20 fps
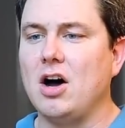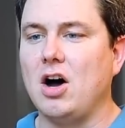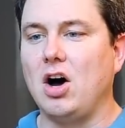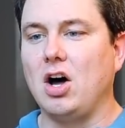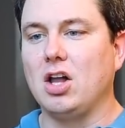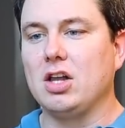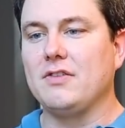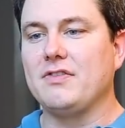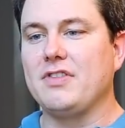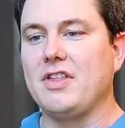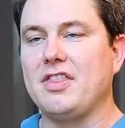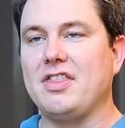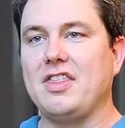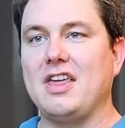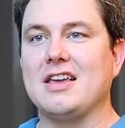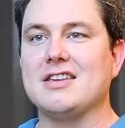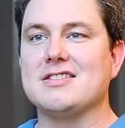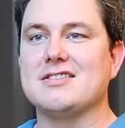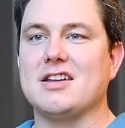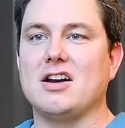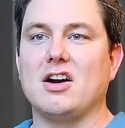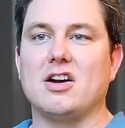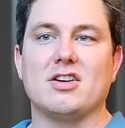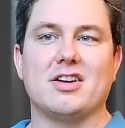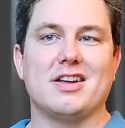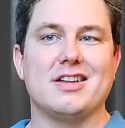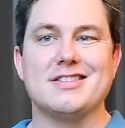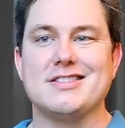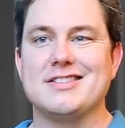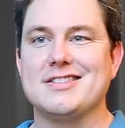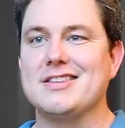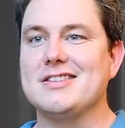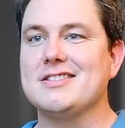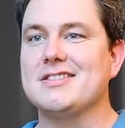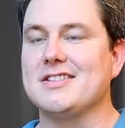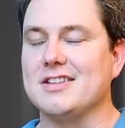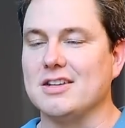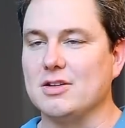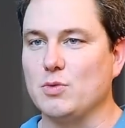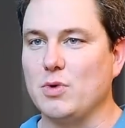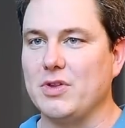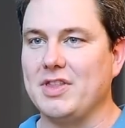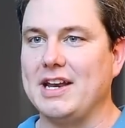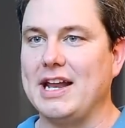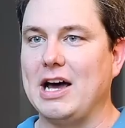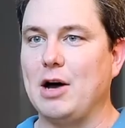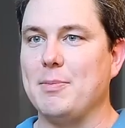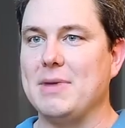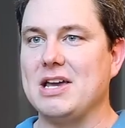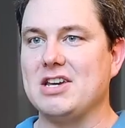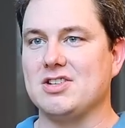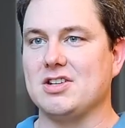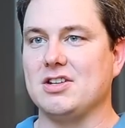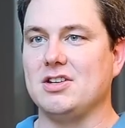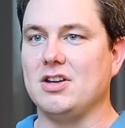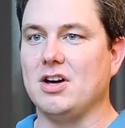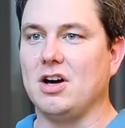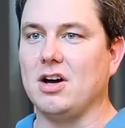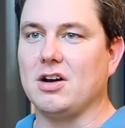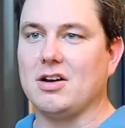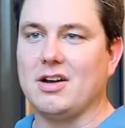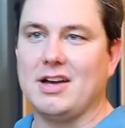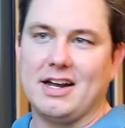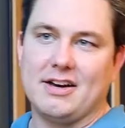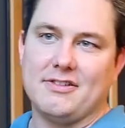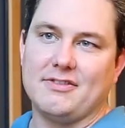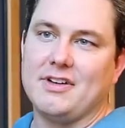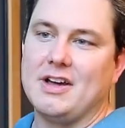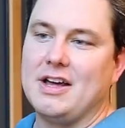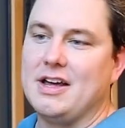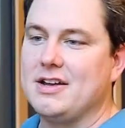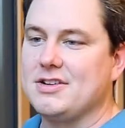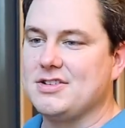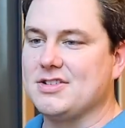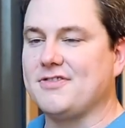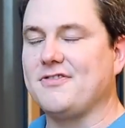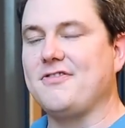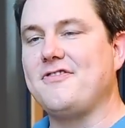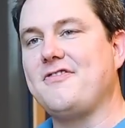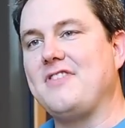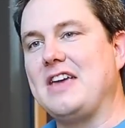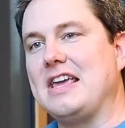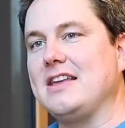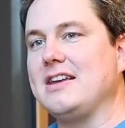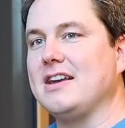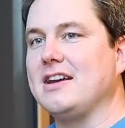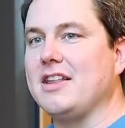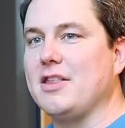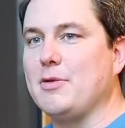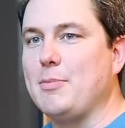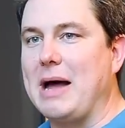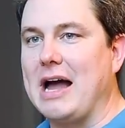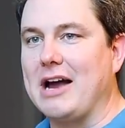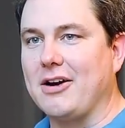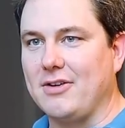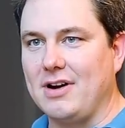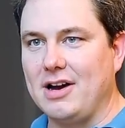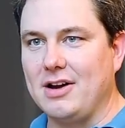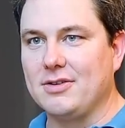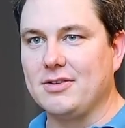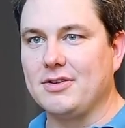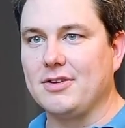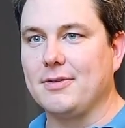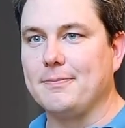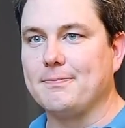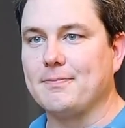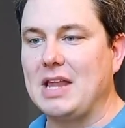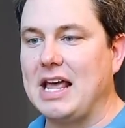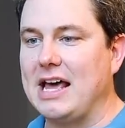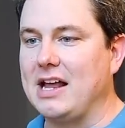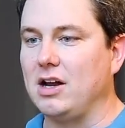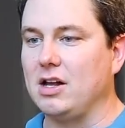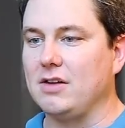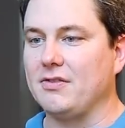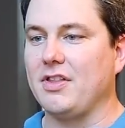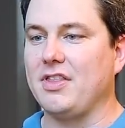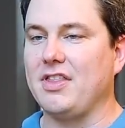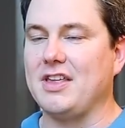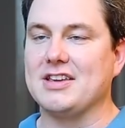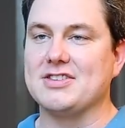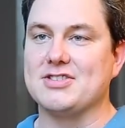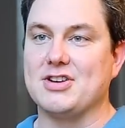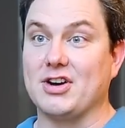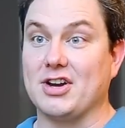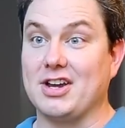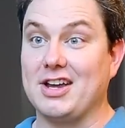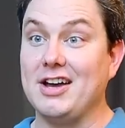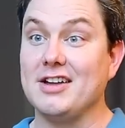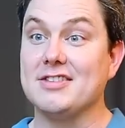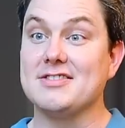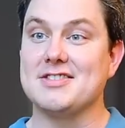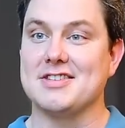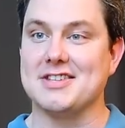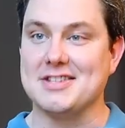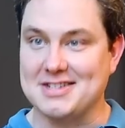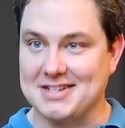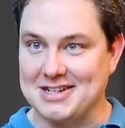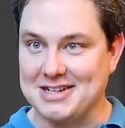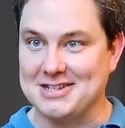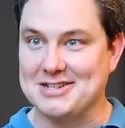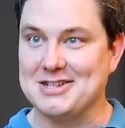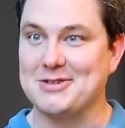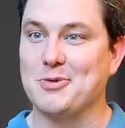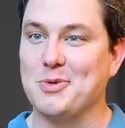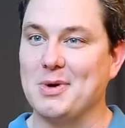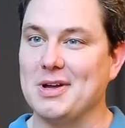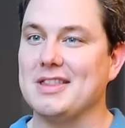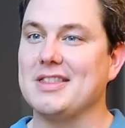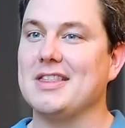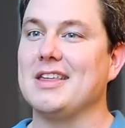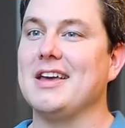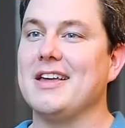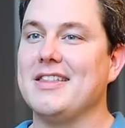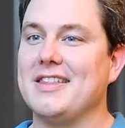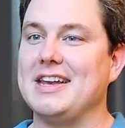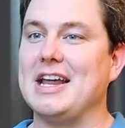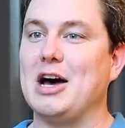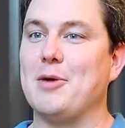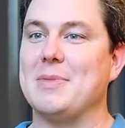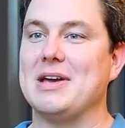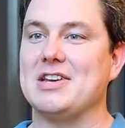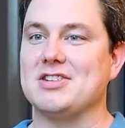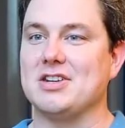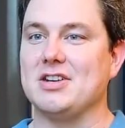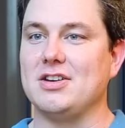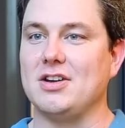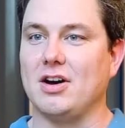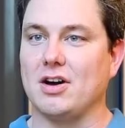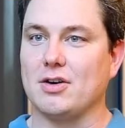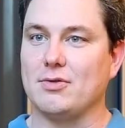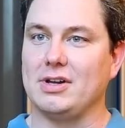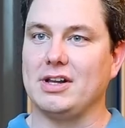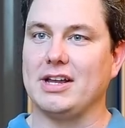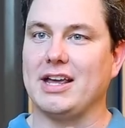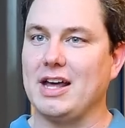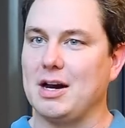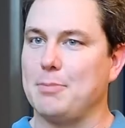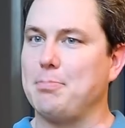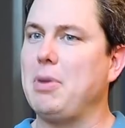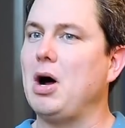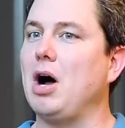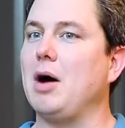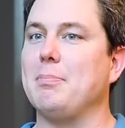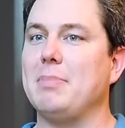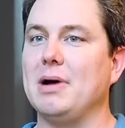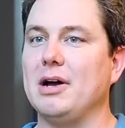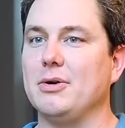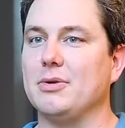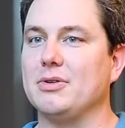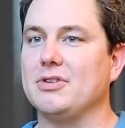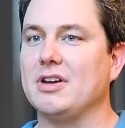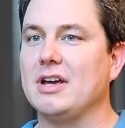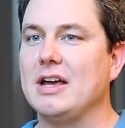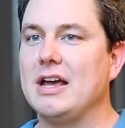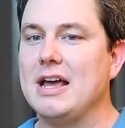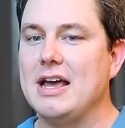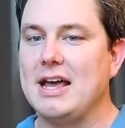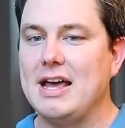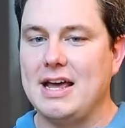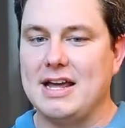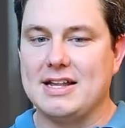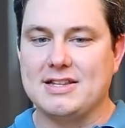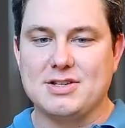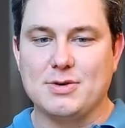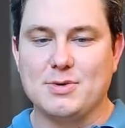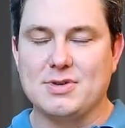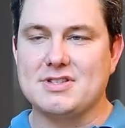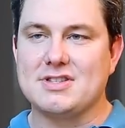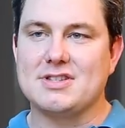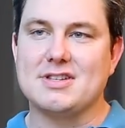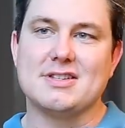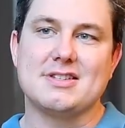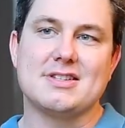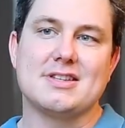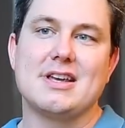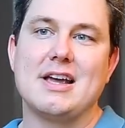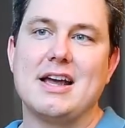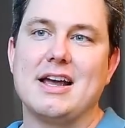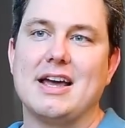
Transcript: all of the things that aren't consistent with the Dalmatian dog kind of just fade into the background and all the things that are consistent with the Dalmatian dog really kind of pop out. And so it's this